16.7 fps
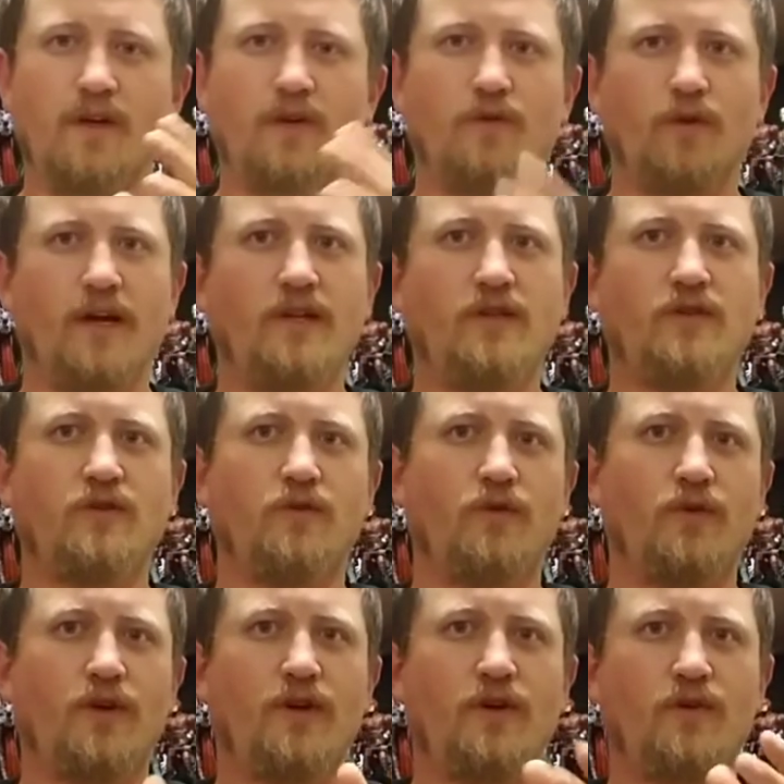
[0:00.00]
Great
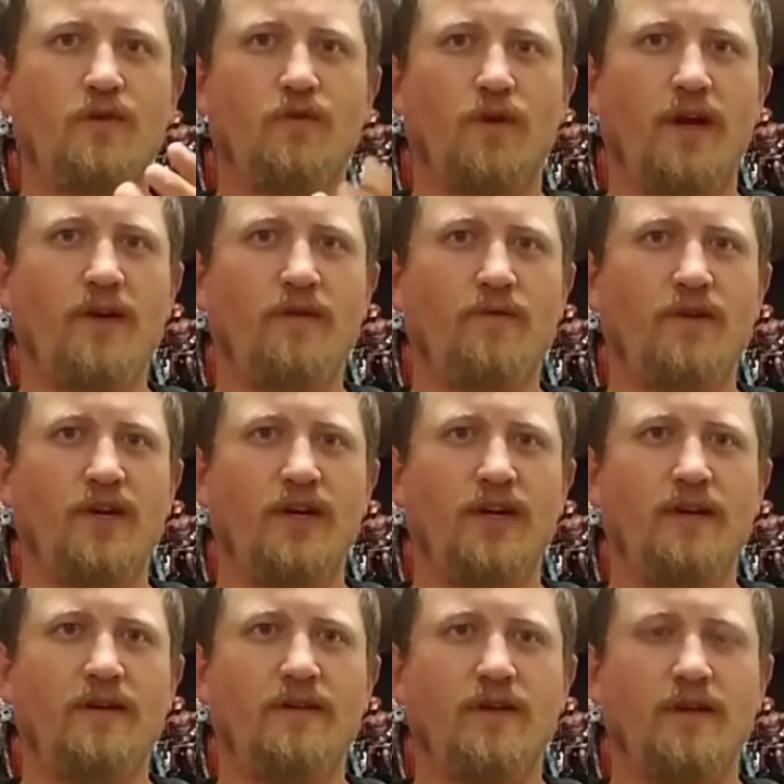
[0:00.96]
story, great
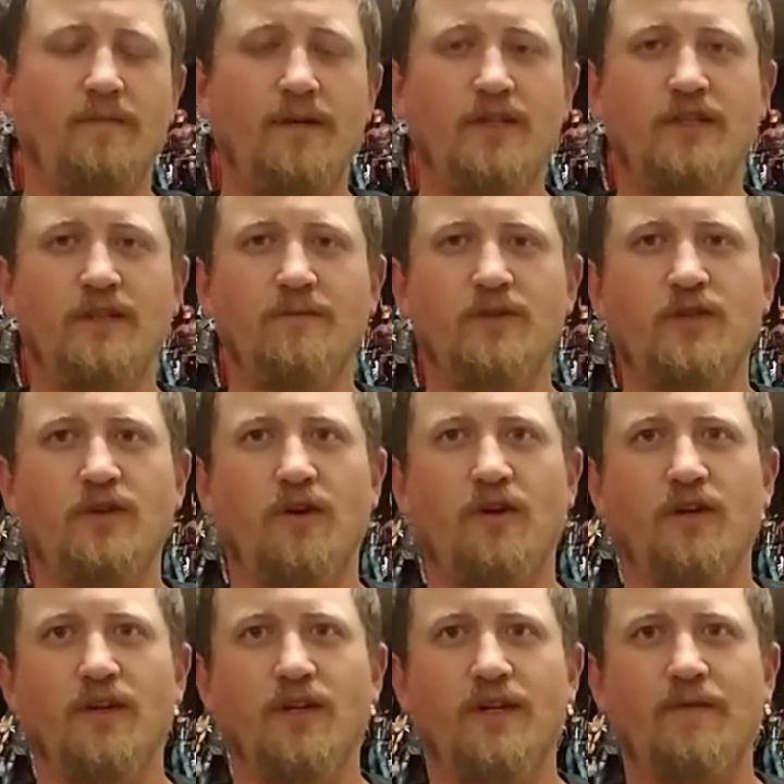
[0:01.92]
read, done by Jim
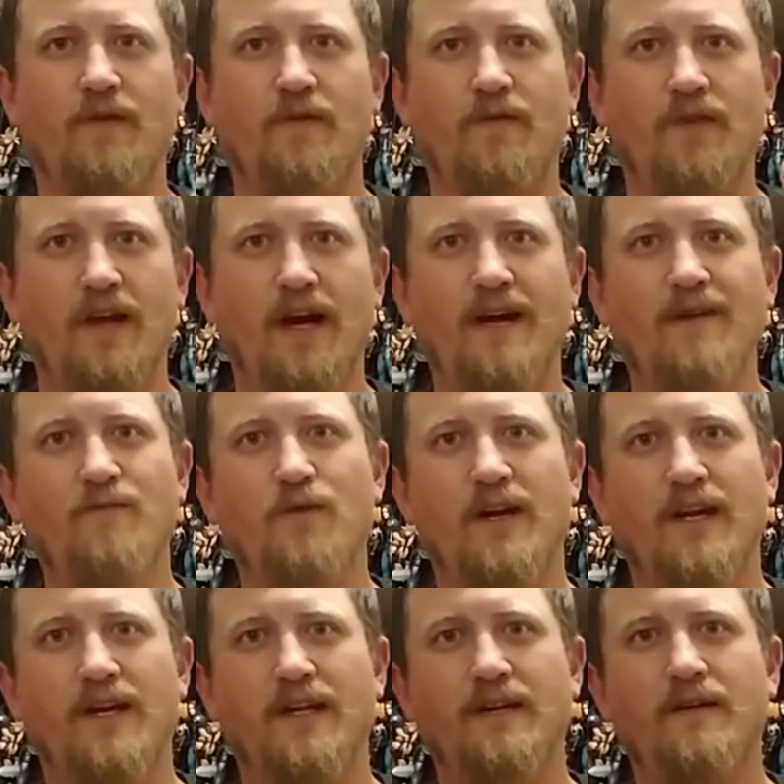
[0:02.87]
Starlin. If you've not
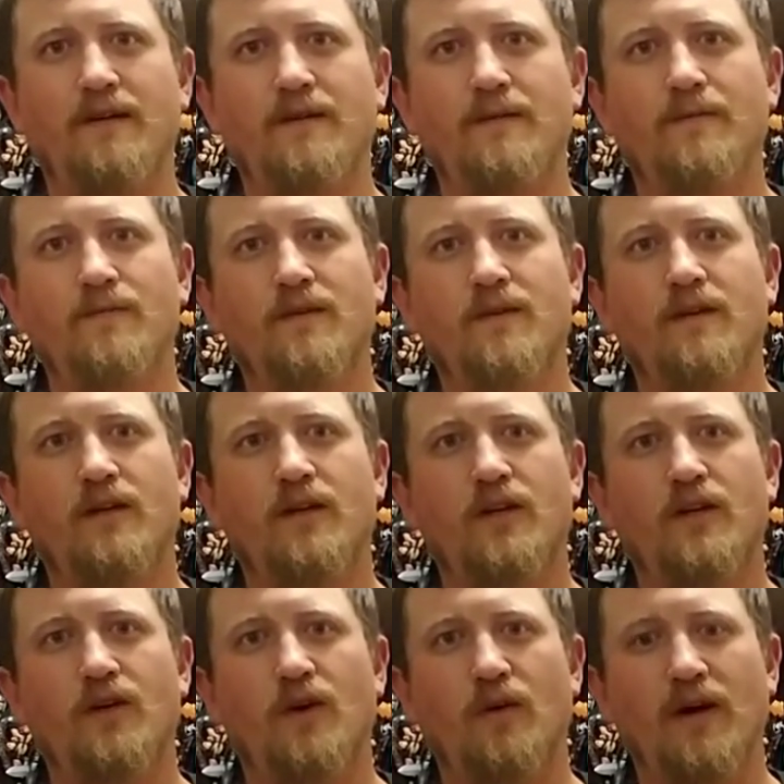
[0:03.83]
read it,
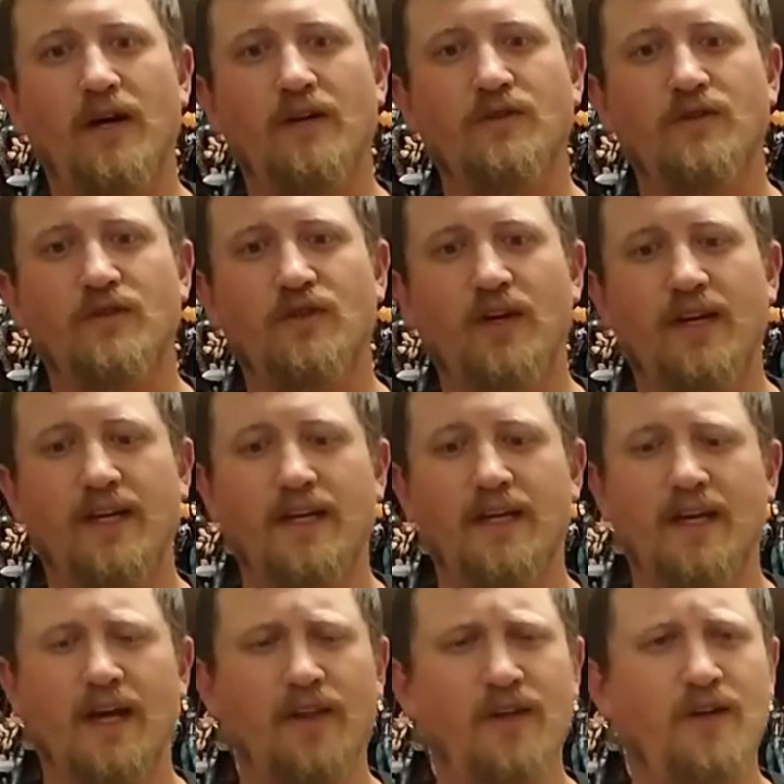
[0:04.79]
go out and try to
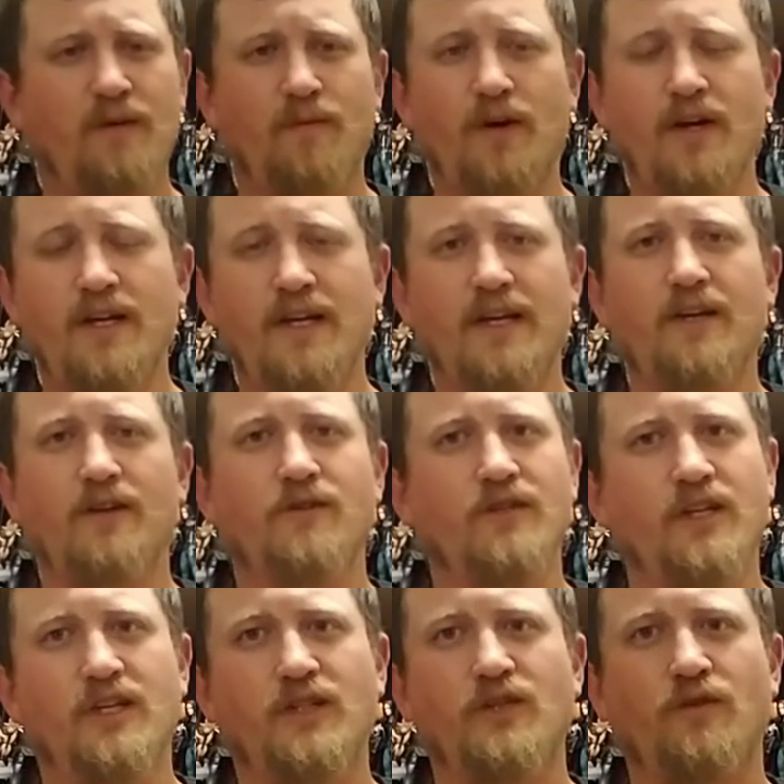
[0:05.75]
get it. I think you probably can get
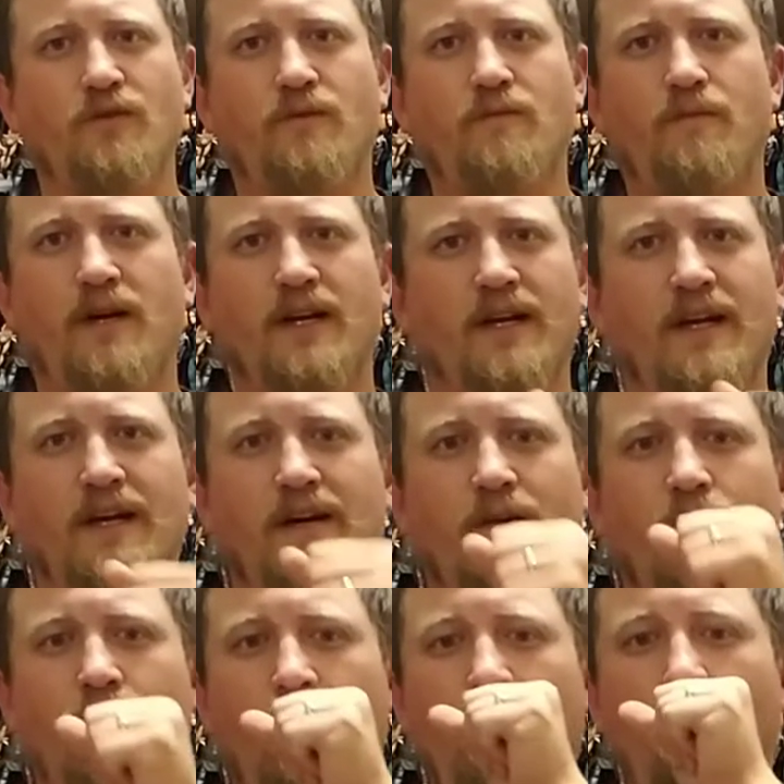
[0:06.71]
on digital by
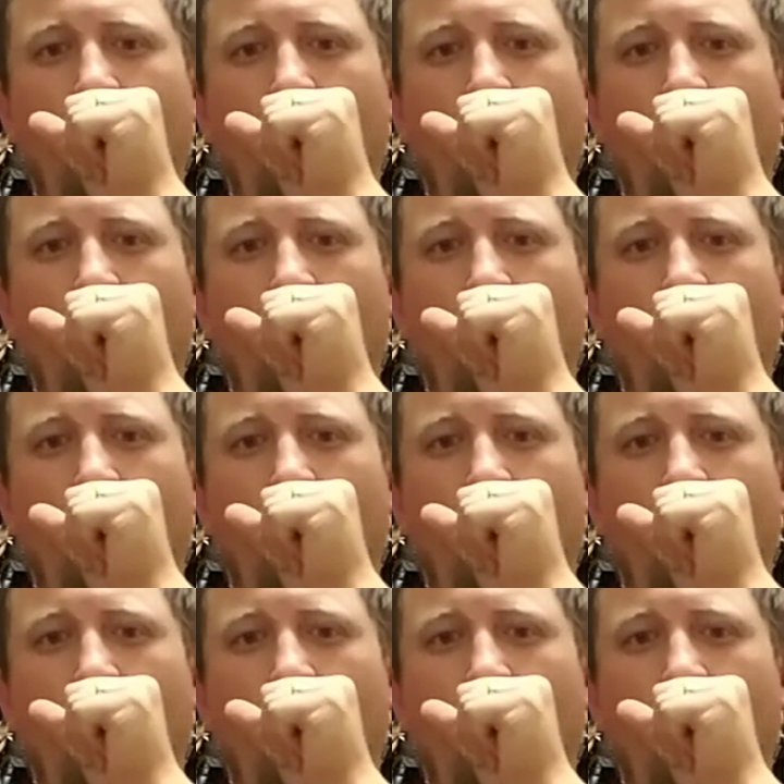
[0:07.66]
now.